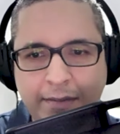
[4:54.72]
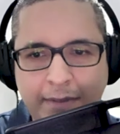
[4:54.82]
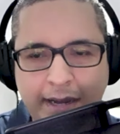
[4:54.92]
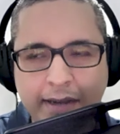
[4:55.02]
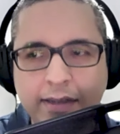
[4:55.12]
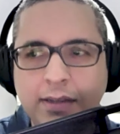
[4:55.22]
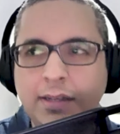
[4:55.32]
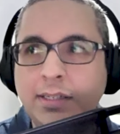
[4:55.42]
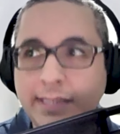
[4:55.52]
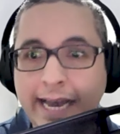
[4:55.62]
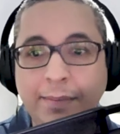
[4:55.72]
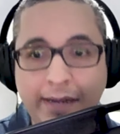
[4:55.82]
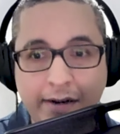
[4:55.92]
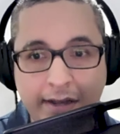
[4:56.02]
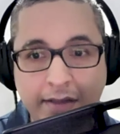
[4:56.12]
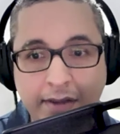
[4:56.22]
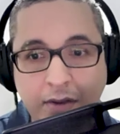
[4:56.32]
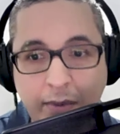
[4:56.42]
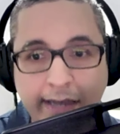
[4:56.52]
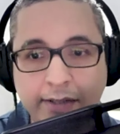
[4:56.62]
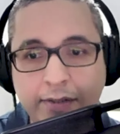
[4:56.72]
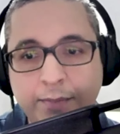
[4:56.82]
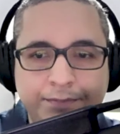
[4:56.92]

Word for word: in my time here in the US.